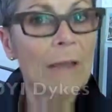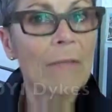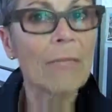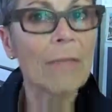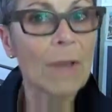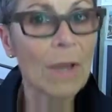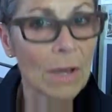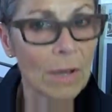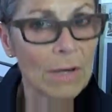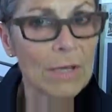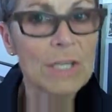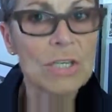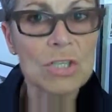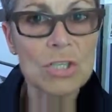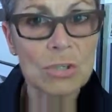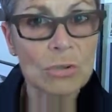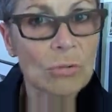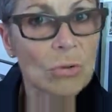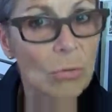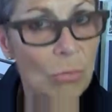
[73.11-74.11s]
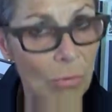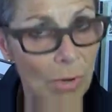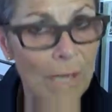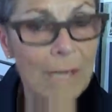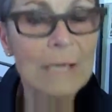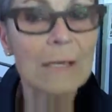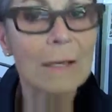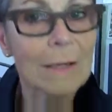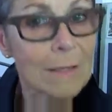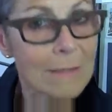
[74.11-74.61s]
on the gun issue.
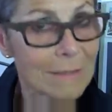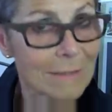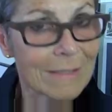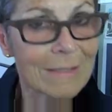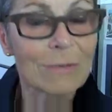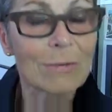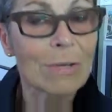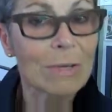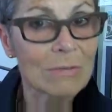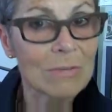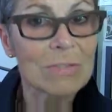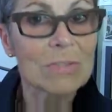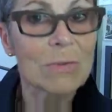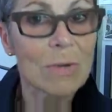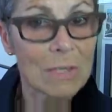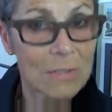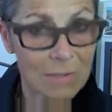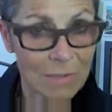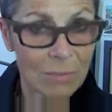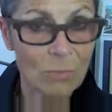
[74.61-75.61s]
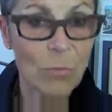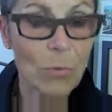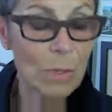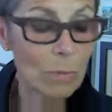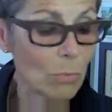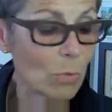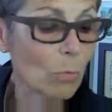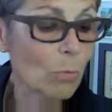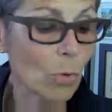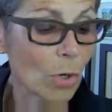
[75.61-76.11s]
Great, because you give it to us and
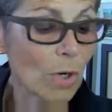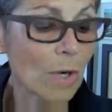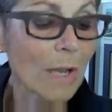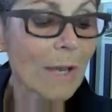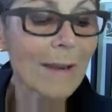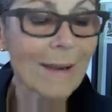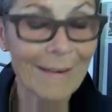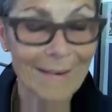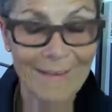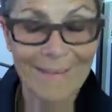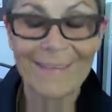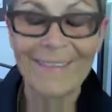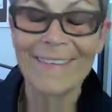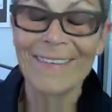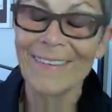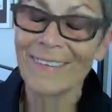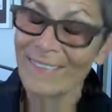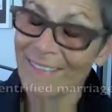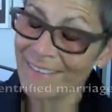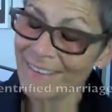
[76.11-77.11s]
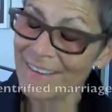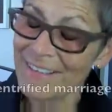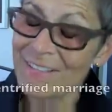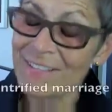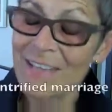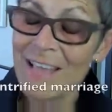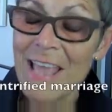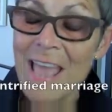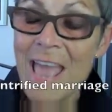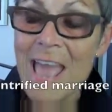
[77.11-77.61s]
we will work on it. Oh
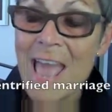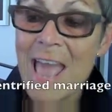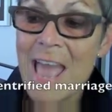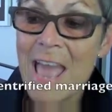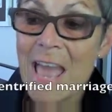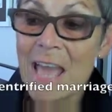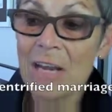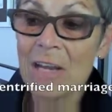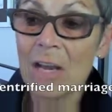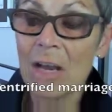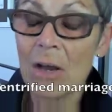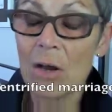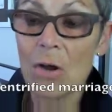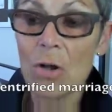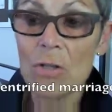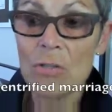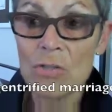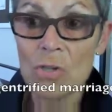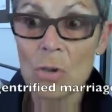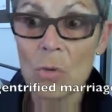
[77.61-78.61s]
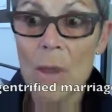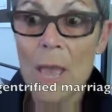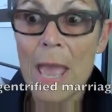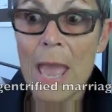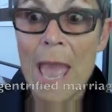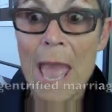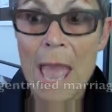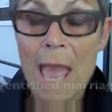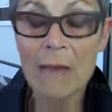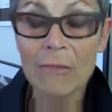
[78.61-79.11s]
yes. And also
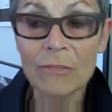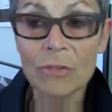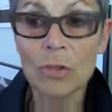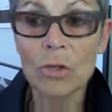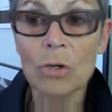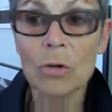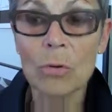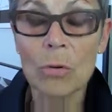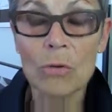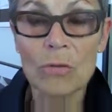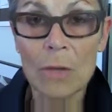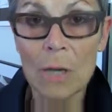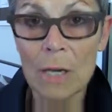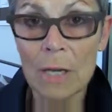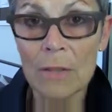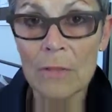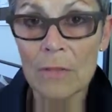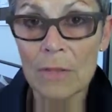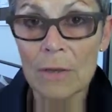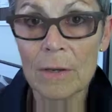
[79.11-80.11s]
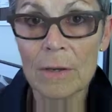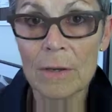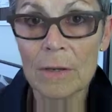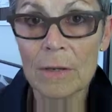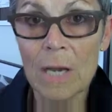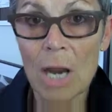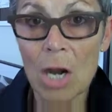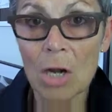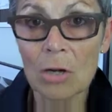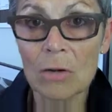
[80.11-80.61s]
after the
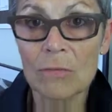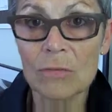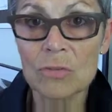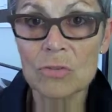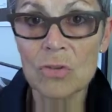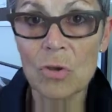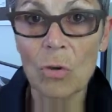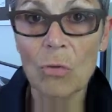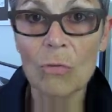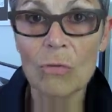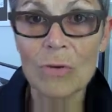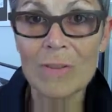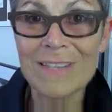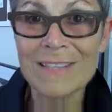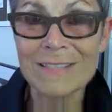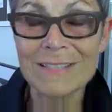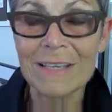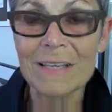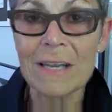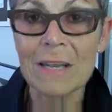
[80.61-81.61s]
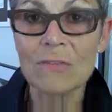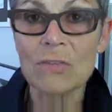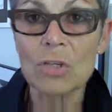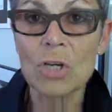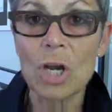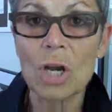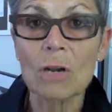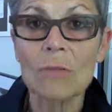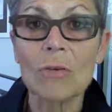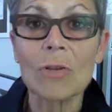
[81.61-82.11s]
carnival's over, the Sunday after
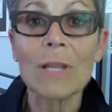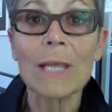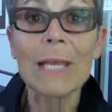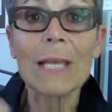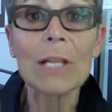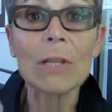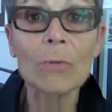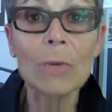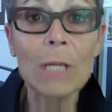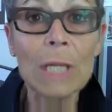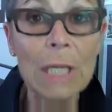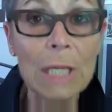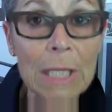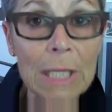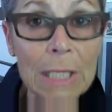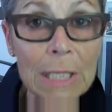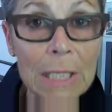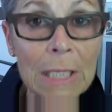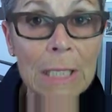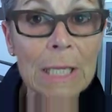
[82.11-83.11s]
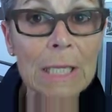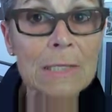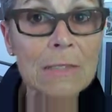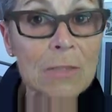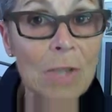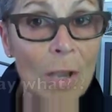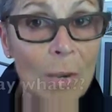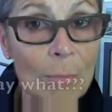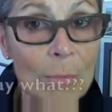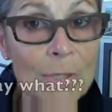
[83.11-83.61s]
carnival, Hillary Clinton
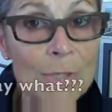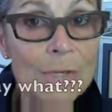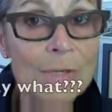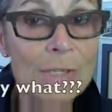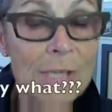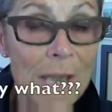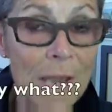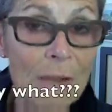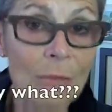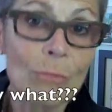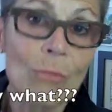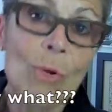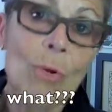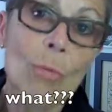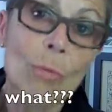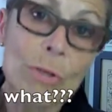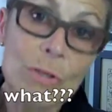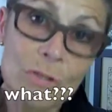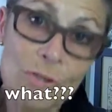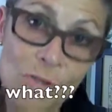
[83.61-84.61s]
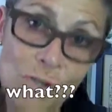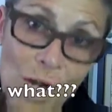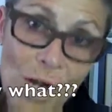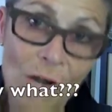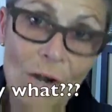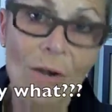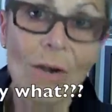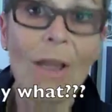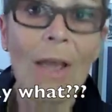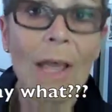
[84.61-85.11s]
is coming to town with
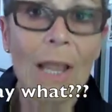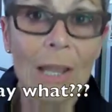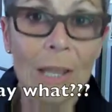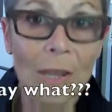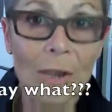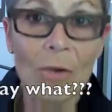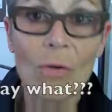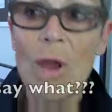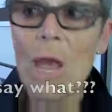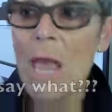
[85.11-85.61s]
Cher. Hello.